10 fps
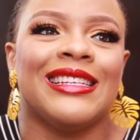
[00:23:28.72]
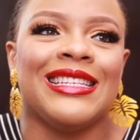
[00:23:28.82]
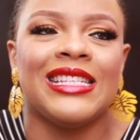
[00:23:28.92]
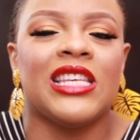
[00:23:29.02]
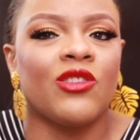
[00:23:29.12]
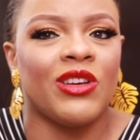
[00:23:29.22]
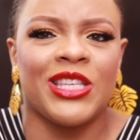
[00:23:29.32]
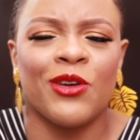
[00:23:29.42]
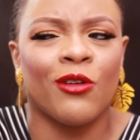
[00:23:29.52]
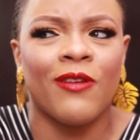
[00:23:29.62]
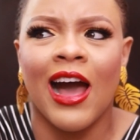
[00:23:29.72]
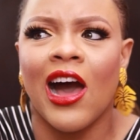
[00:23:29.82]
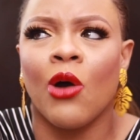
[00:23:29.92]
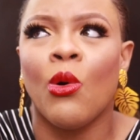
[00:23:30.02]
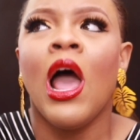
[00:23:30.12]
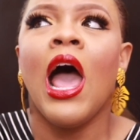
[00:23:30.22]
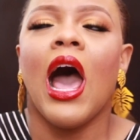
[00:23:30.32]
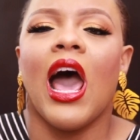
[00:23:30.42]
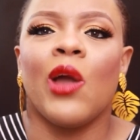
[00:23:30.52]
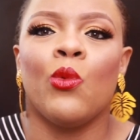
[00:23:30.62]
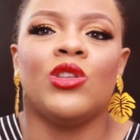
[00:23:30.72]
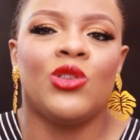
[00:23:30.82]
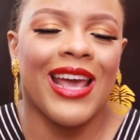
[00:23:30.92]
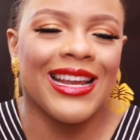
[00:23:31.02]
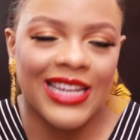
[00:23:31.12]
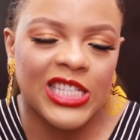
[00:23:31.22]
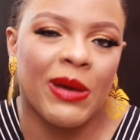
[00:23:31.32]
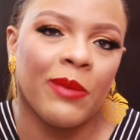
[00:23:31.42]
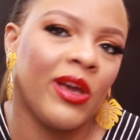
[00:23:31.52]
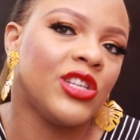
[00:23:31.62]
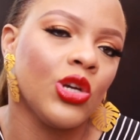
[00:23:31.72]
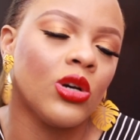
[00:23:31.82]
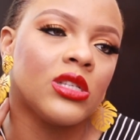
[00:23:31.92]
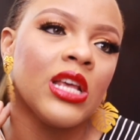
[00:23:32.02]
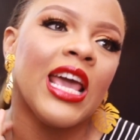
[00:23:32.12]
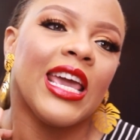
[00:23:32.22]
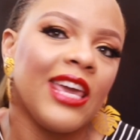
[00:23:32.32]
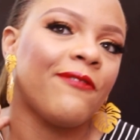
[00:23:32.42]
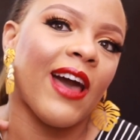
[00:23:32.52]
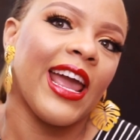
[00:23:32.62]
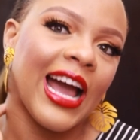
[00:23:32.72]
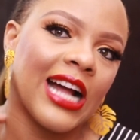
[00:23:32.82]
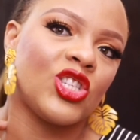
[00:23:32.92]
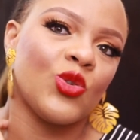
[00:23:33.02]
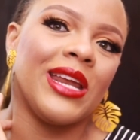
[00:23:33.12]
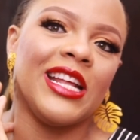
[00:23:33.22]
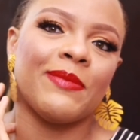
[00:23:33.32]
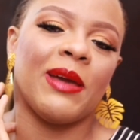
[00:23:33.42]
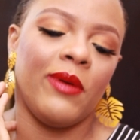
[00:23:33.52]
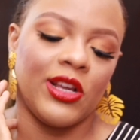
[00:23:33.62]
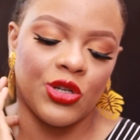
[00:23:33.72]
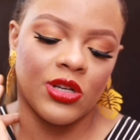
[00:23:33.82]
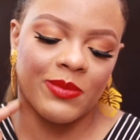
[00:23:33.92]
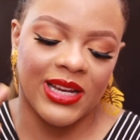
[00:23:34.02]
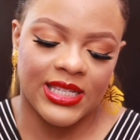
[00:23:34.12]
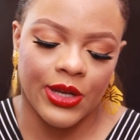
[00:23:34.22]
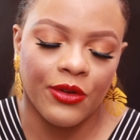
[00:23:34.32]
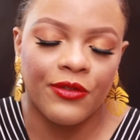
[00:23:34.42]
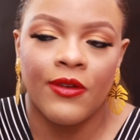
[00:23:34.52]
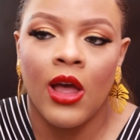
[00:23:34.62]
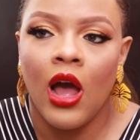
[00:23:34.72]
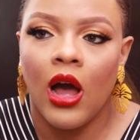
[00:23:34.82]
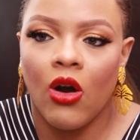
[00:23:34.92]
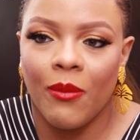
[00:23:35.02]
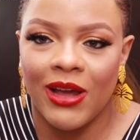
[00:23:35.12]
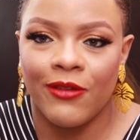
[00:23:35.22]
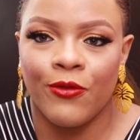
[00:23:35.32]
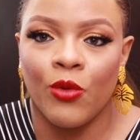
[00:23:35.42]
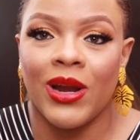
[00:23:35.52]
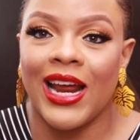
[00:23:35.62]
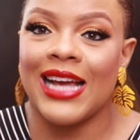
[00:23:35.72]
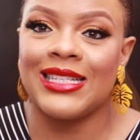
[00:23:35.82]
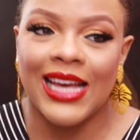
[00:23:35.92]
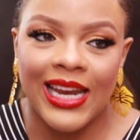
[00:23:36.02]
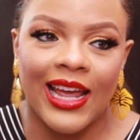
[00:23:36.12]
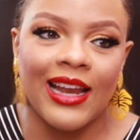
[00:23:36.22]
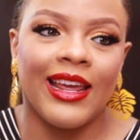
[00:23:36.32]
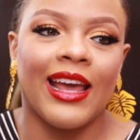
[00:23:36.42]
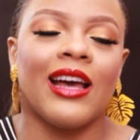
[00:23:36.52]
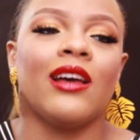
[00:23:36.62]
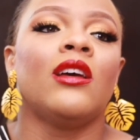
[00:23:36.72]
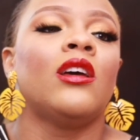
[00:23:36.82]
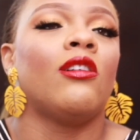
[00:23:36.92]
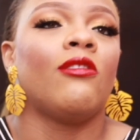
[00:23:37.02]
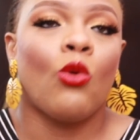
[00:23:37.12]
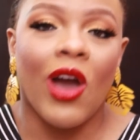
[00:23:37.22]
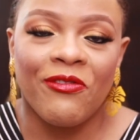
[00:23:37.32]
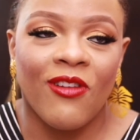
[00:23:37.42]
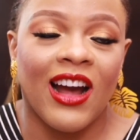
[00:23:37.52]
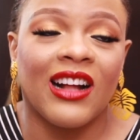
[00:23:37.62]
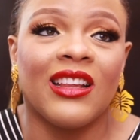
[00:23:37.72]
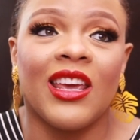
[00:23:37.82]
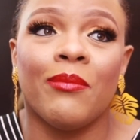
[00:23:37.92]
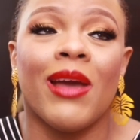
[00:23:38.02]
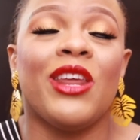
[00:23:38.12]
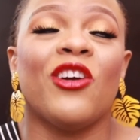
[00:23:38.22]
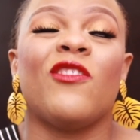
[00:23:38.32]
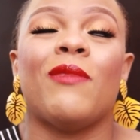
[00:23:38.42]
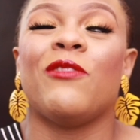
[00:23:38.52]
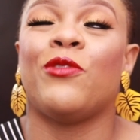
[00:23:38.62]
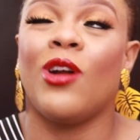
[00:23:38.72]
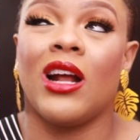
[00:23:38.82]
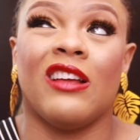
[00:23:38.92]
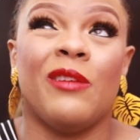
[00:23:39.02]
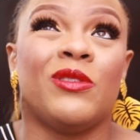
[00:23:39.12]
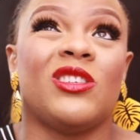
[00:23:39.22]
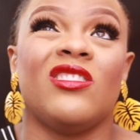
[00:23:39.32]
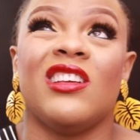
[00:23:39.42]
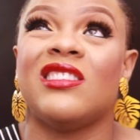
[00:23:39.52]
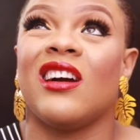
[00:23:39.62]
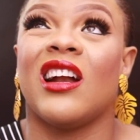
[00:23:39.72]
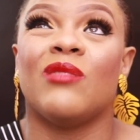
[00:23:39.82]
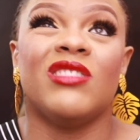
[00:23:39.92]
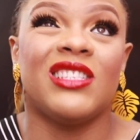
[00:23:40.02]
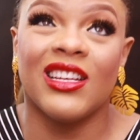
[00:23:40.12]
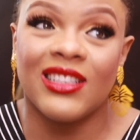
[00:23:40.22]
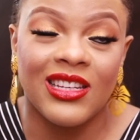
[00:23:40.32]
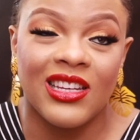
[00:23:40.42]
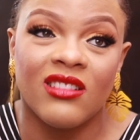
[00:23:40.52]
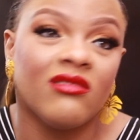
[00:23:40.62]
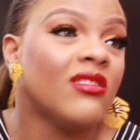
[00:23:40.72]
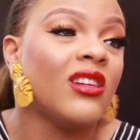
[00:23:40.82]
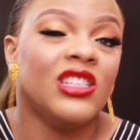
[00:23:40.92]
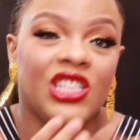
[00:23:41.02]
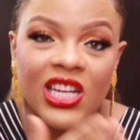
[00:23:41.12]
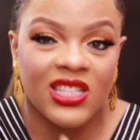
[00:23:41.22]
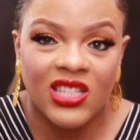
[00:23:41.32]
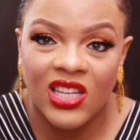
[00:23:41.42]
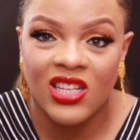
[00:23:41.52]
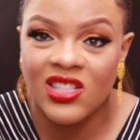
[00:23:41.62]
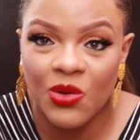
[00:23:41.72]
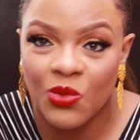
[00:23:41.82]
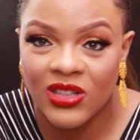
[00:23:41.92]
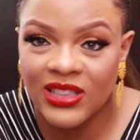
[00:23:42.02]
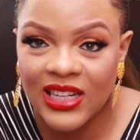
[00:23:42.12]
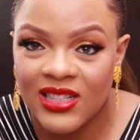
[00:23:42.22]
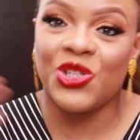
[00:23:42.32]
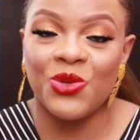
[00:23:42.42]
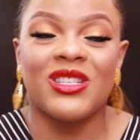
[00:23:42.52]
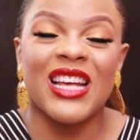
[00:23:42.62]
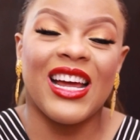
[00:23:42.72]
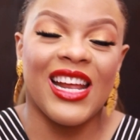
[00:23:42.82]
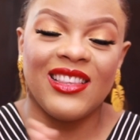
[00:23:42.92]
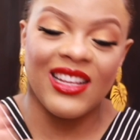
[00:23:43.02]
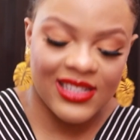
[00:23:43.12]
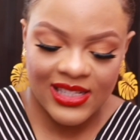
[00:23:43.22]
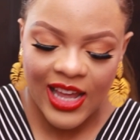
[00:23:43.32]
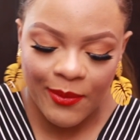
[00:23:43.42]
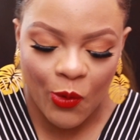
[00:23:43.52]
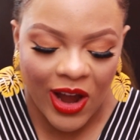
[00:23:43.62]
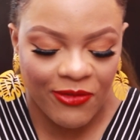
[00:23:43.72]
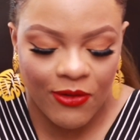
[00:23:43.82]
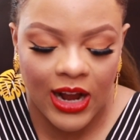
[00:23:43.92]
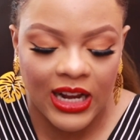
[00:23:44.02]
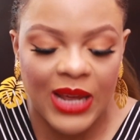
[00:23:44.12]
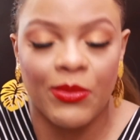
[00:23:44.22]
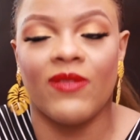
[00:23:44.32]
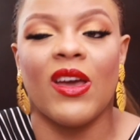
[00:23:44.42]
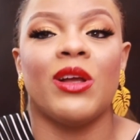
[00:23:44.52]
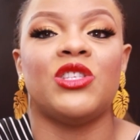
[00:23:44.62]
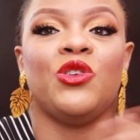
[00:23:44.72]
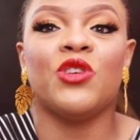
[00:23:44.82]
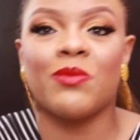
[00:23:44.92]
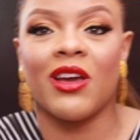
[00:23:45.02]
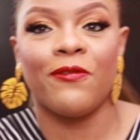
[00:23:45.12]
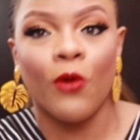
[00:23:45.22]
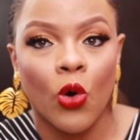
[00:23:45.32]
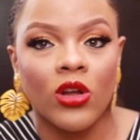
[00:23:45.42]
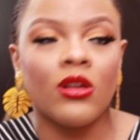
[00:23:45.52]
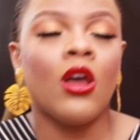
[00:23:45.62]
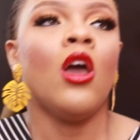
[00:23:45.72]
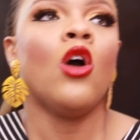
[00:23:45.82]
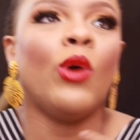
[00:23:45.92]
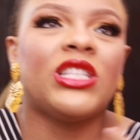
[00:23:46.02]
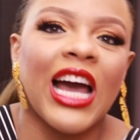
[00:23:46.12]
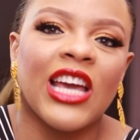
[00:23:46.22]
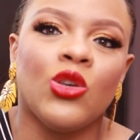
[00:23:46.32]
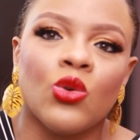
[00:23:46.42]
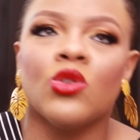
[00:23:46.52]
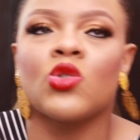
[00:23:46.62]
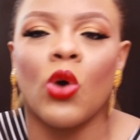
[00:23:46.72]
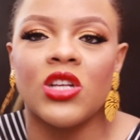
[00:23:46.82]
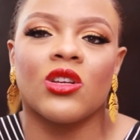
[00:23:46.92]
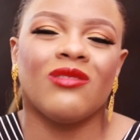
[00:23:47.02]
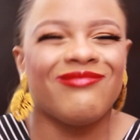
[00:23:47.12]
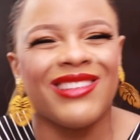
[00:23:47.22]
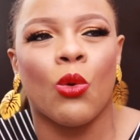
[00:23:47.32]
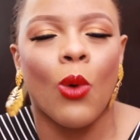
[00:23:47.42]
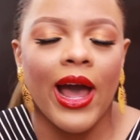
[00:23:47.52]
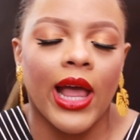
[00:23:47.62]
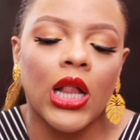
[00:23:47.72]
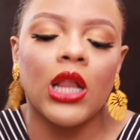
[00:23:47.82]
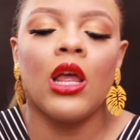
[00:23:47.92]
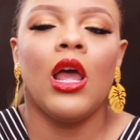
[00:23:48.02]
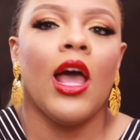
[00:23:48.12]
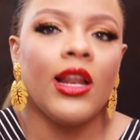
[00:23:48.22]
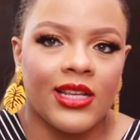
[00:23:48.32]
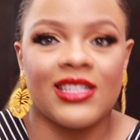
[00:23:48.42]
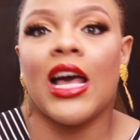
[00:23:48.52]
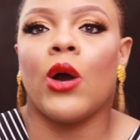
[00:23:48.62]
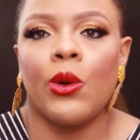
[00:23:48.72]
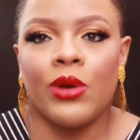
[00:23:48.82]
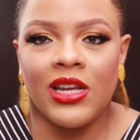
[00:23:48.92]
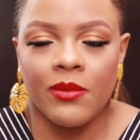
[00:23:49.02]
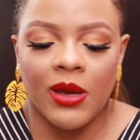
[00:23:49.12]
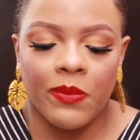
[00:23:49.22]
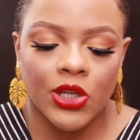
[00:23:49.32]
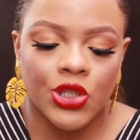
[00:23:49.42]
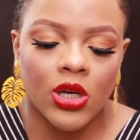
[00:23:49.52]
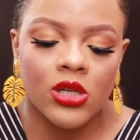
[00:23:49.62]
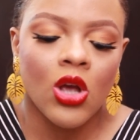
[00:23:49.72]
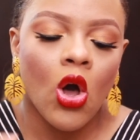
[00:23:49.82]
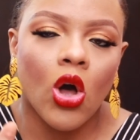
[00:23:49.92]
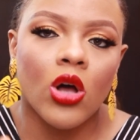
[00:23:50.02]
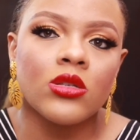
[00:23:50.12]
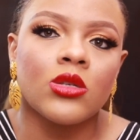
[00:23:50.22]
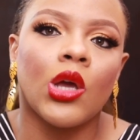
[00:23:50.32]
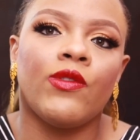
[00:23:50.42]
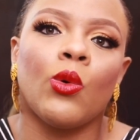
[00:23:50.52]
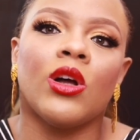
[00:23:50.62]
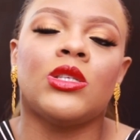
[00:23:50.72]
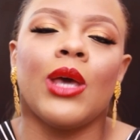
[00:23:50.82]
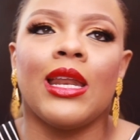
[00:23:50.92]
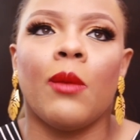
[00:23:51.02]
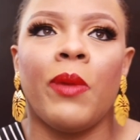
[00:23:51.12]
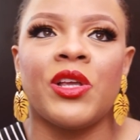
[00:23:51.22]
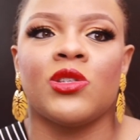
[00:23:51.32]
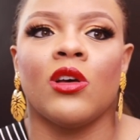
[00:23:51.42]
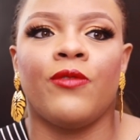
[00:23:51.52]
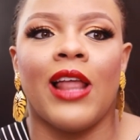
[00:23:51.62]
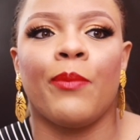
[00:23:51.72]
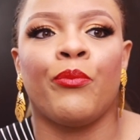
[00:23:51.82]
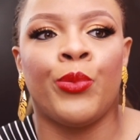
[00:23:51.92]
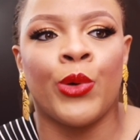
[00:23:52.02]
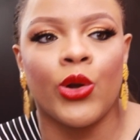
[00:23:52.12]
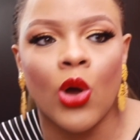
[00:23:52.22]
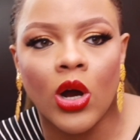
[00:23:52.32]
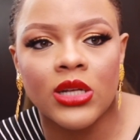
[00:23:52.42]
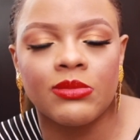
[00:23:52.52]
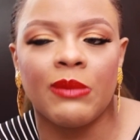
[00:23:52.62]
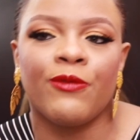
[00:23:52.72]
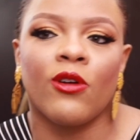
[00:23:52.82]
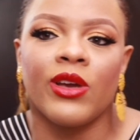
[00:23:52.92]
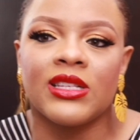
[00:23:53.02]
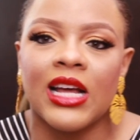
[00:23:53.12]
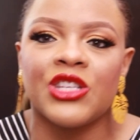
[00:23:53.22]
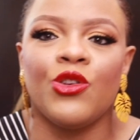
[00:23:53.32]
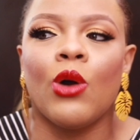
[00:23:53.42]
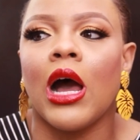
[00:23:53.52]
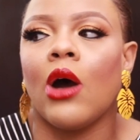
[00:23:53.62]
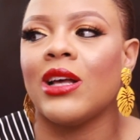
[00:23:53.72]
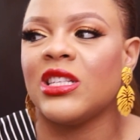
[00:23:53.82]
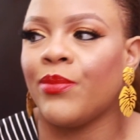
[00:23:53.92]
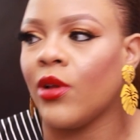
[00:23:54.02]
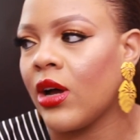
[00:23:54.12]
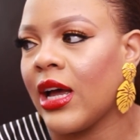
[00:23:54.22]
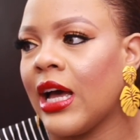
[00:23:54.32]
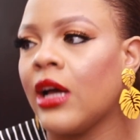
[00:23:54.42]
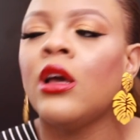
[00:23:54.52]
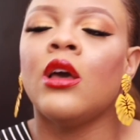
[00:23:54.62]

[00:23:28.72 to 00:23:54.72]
the nitty-gritty of how I would edit my pictures if I had to edit my pictures myself on my phone. But like I said earlier, quite frankly, many of my photographs I've been putting on Instagram recently, Jessie is the one that shoots and edits them, quite frankly. But if I were to use my phone, which I use once in a while, this is how I would edit my pictures. Also, if you want to edit pictures of like products, maybe for instance, you know how as a blogger,